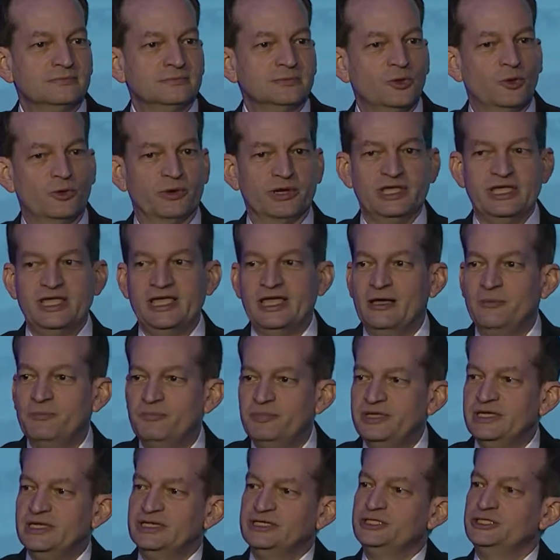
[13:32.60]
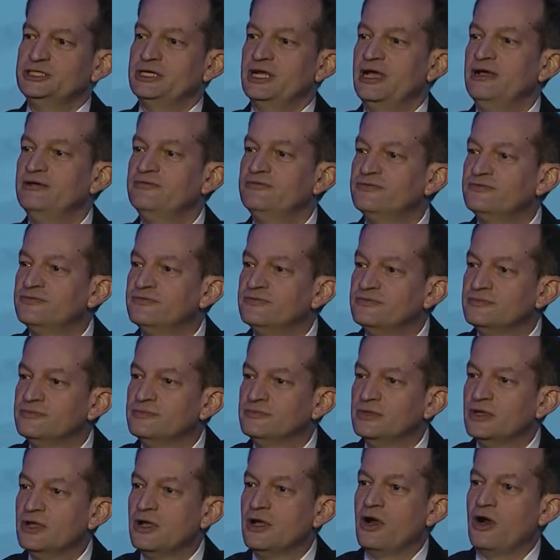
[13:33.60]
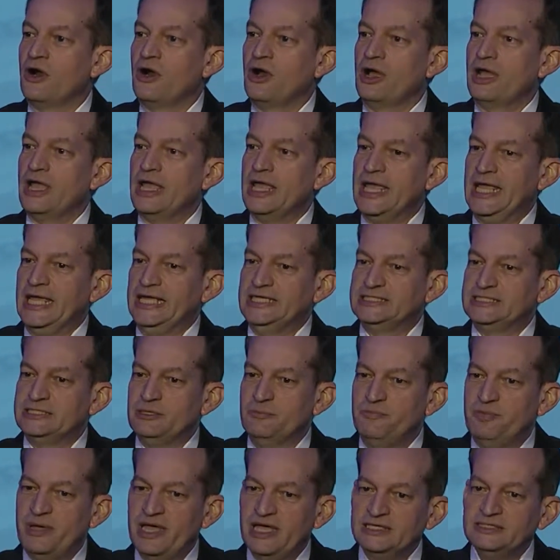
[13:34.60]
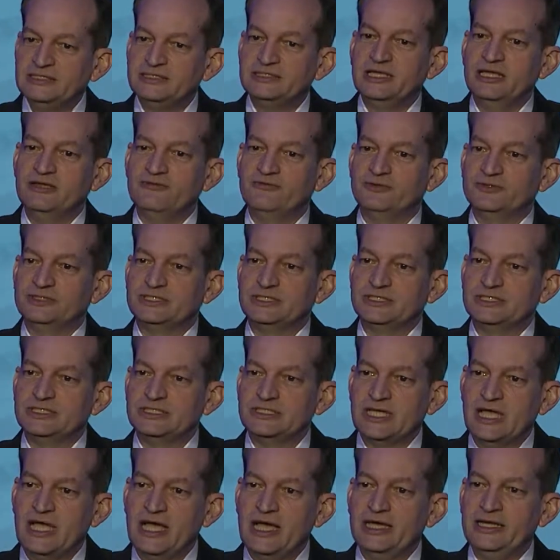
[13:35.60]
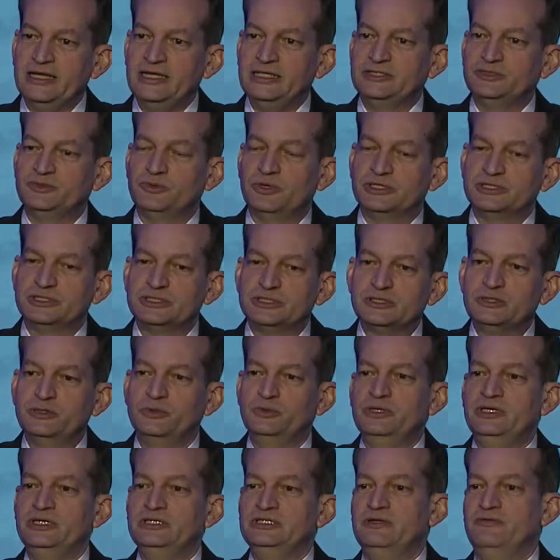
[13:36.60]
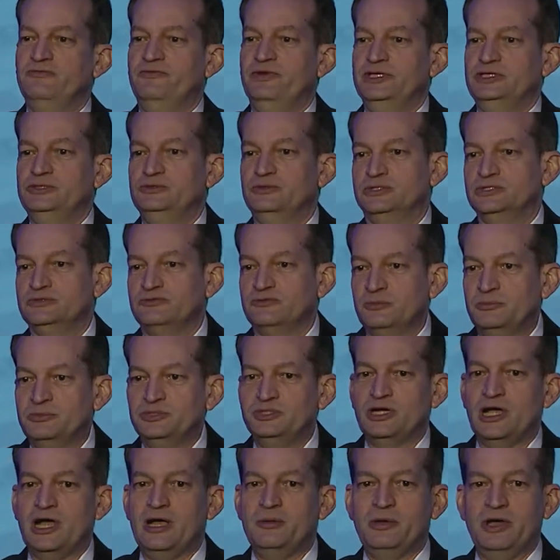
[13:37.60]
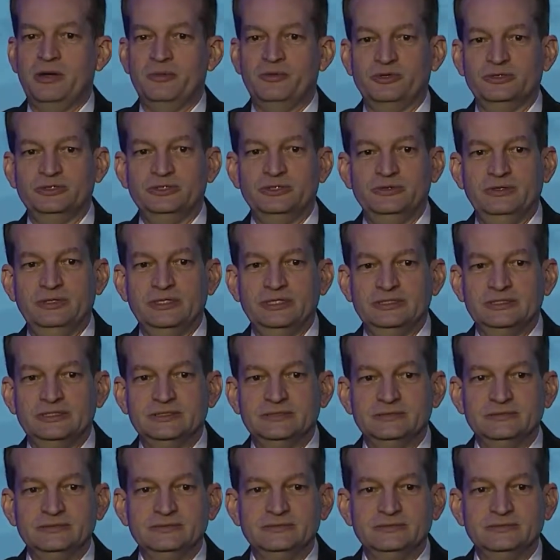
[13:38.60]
or can't be a chef? Is the best thing for society to exclude individuals from job opportunities?